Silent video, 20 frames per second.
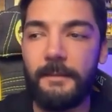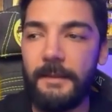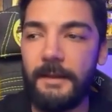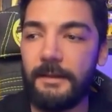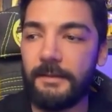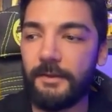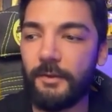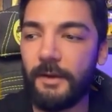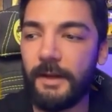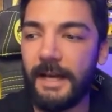
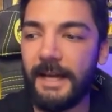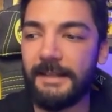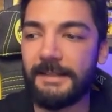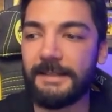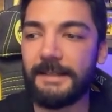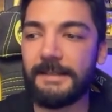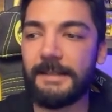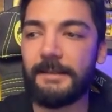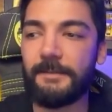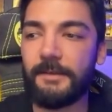If you are
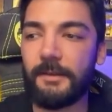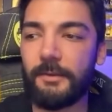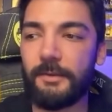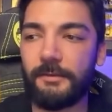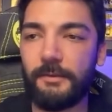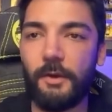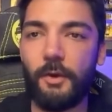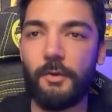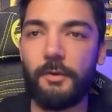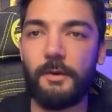accessing from a
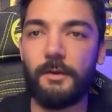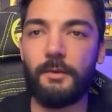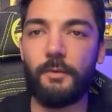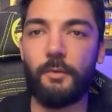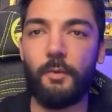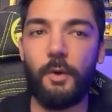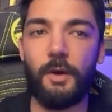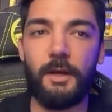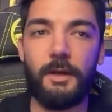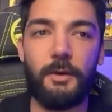phone,
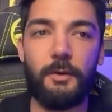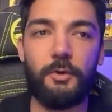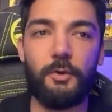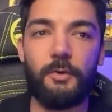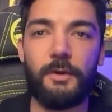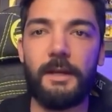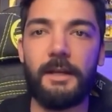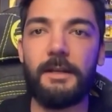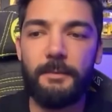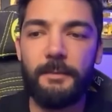what are you
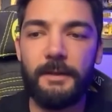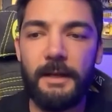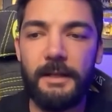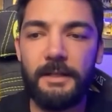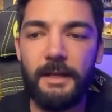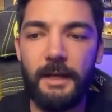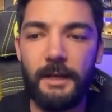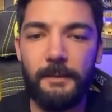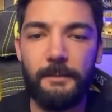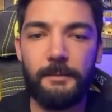doing
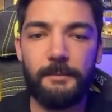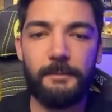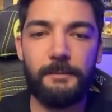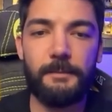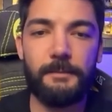meantime?